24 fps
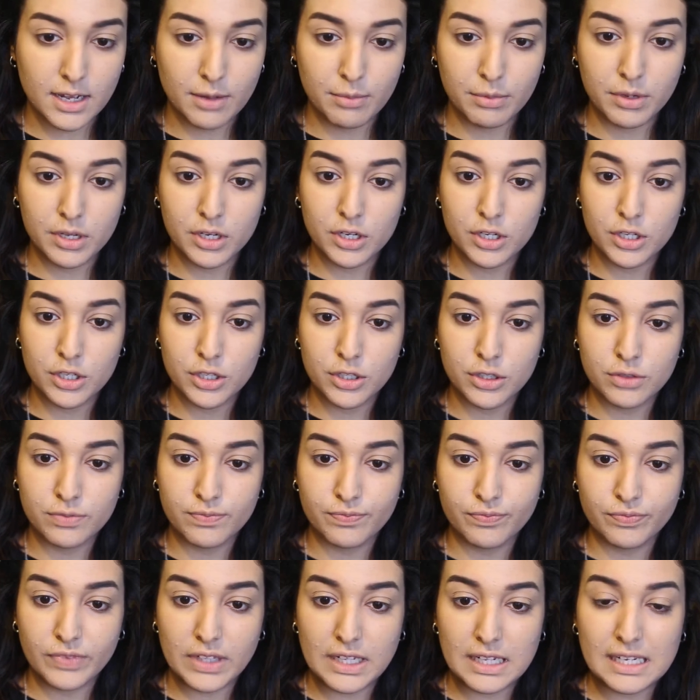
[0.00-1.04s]
I'm going to
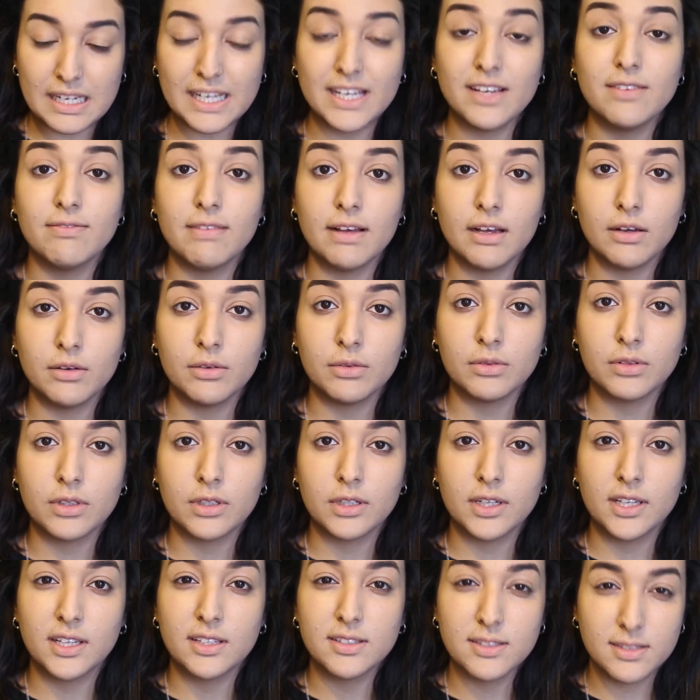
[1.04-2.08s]
leave out
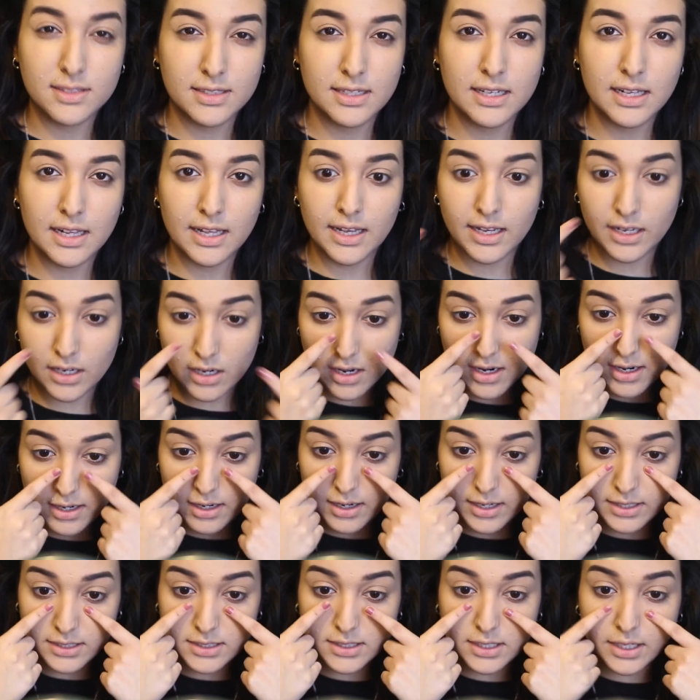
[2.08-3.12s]
concealing and
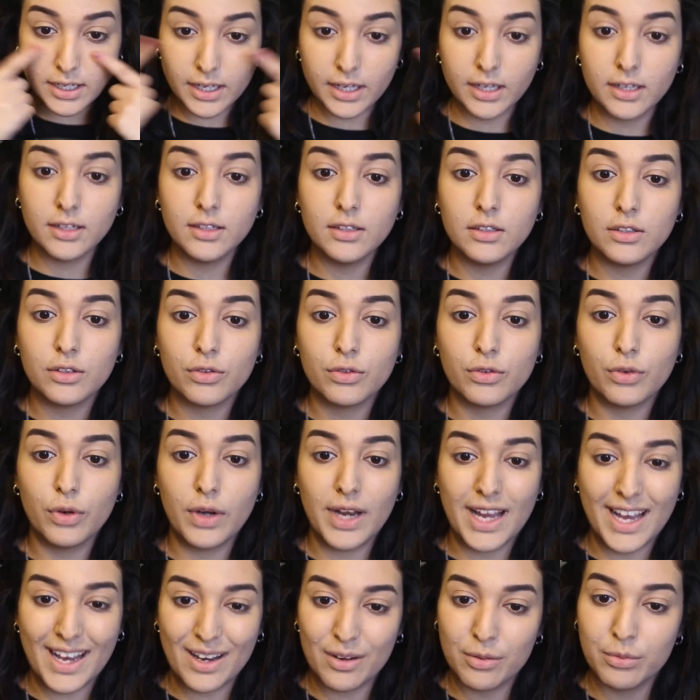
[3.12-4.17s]
highlighting for
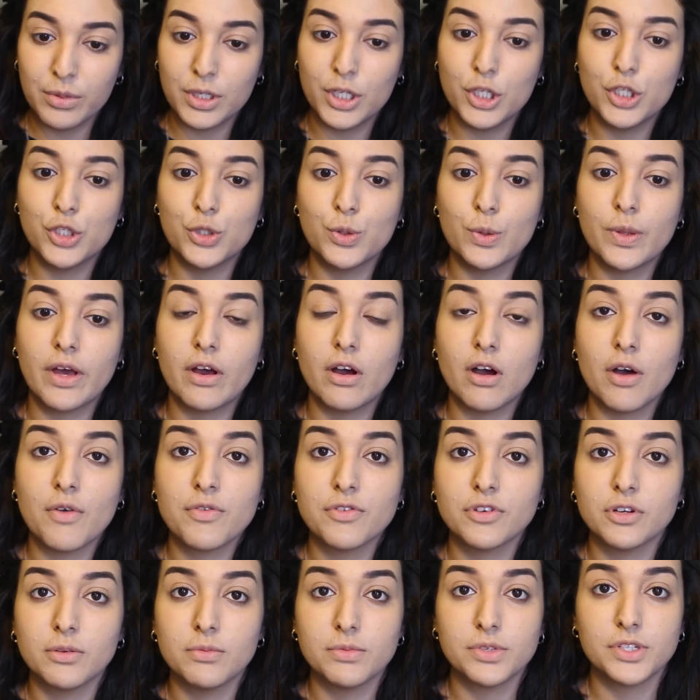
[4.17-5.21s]
now. I'm going to do that
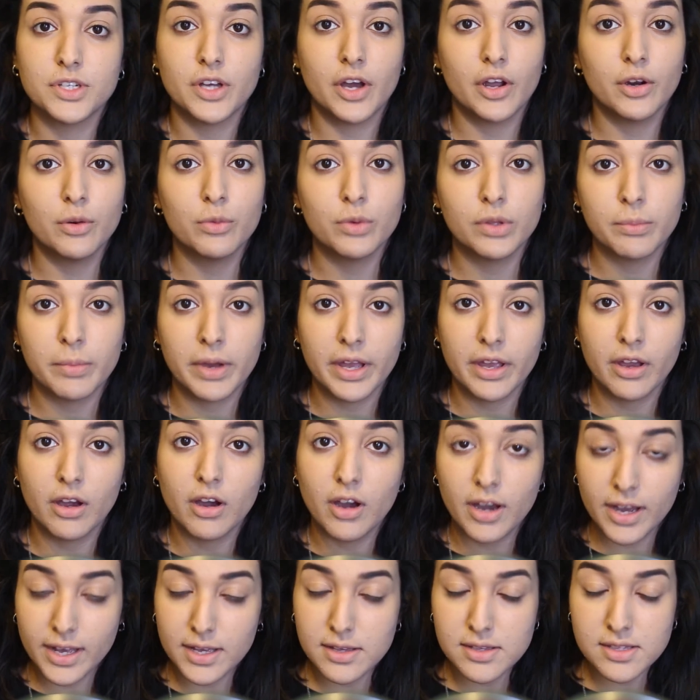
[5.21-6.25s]
after I'm done with my
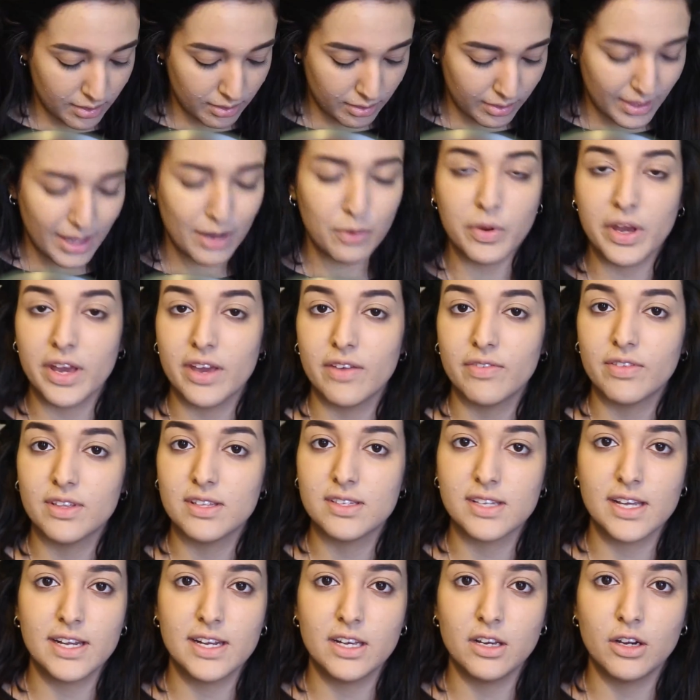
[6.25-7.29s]
eyes. That way if there's
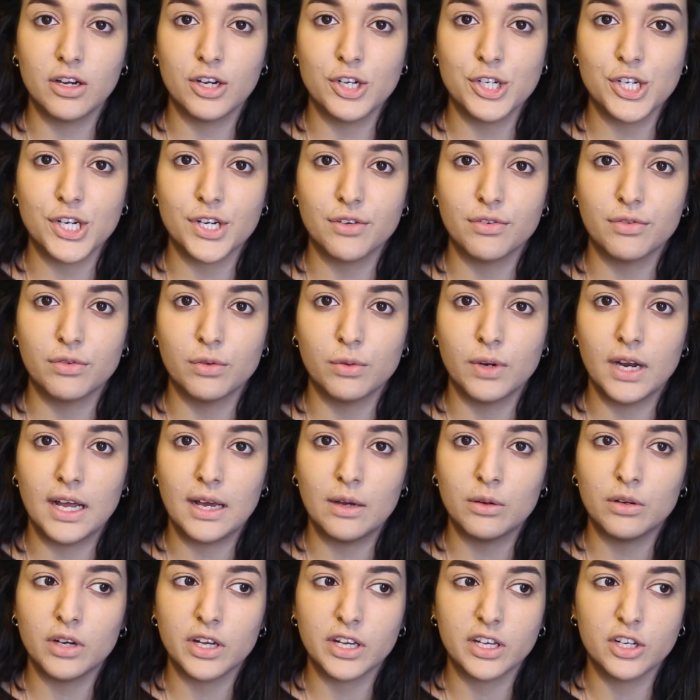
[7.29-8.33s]
any eyeshadow
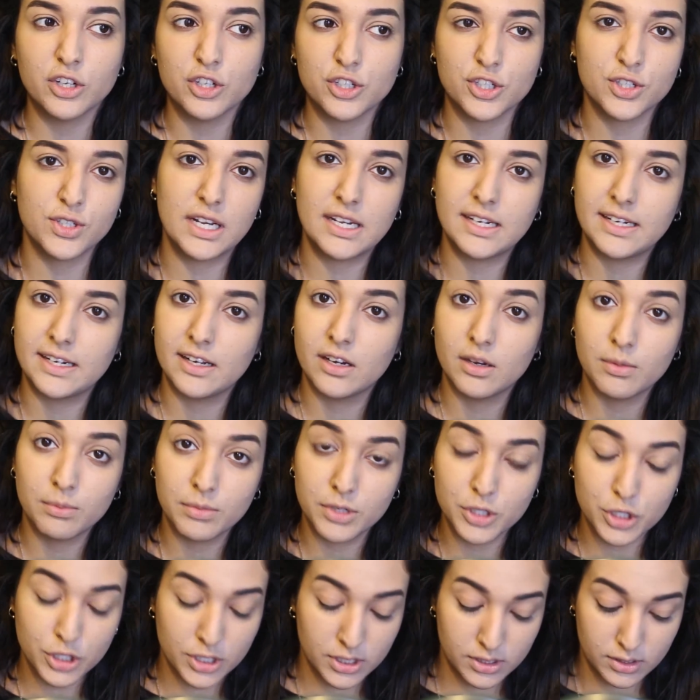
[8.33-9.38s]
fallout I can just clean it up
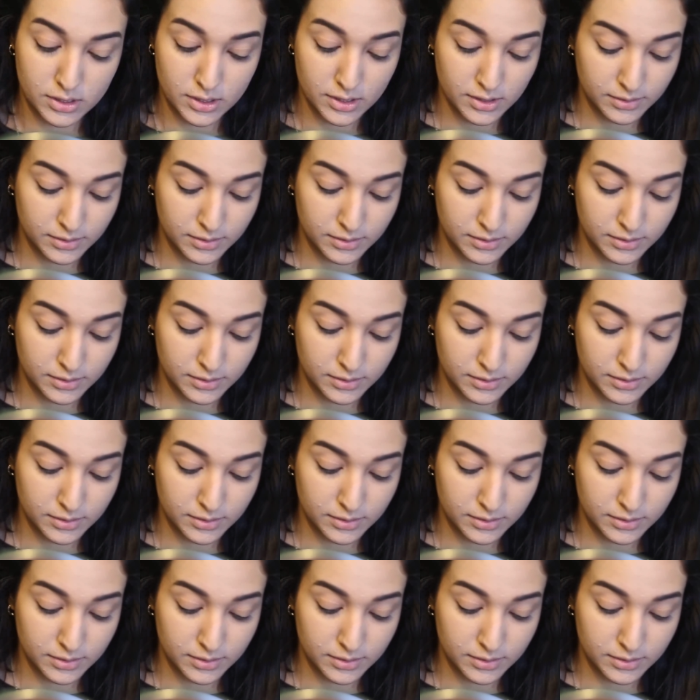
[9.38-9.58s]
much easier.